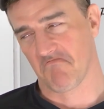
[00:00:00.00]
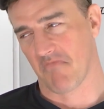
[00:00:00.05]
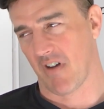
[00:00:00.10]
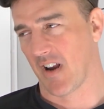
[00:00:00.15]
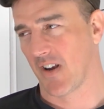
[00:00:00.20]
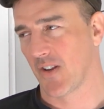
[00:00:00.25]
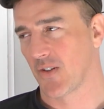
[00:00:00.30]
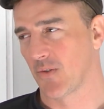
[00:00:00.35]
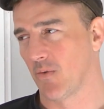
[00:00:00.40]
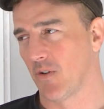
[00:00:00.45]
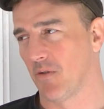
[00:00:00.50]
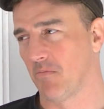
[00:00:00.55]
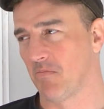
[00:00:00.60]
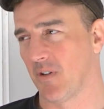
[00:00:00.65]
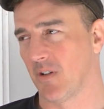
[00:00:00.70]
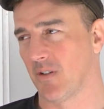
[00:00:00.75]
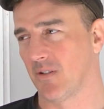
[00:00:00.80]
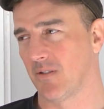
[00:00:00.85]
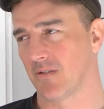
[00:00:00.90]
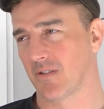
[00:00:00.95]
Might as well
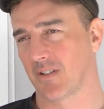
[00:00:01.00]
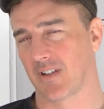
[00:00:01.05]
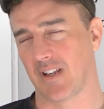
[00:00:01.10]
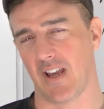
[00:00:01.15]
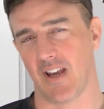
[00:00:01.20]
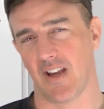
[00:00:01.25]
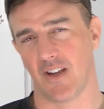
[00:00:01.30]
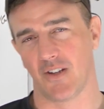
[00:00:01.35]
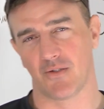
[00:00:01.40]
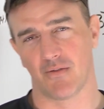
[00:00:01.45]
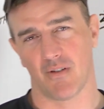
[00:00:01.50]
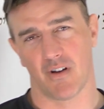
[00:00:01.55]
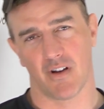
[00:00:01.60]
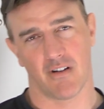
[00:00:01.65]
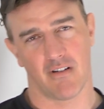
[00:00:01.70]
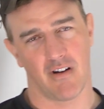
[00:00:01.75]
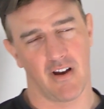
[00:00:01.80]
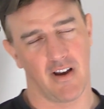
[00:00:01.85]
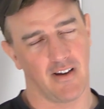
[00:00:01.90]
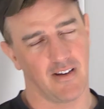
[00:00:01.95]
build her a cage while
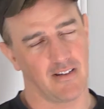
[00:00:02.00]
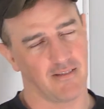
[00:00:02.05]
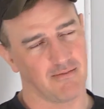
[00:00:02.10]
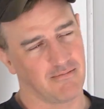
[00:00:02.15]
you're at it.